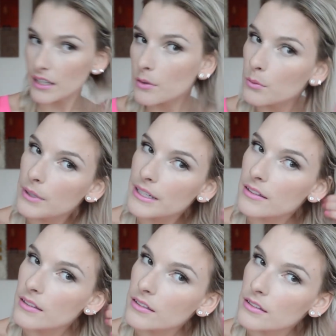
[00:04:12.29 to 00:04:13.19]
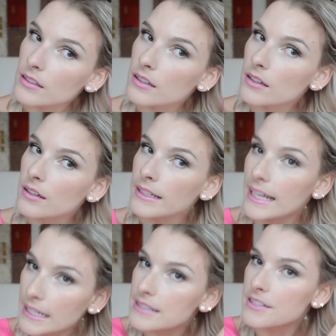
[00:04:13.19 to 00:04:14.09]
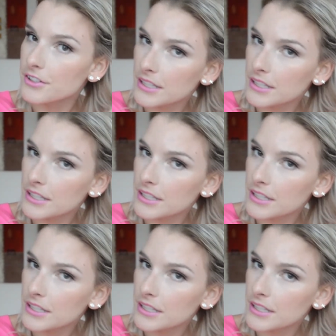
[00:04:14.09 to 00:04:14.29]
it will get easier and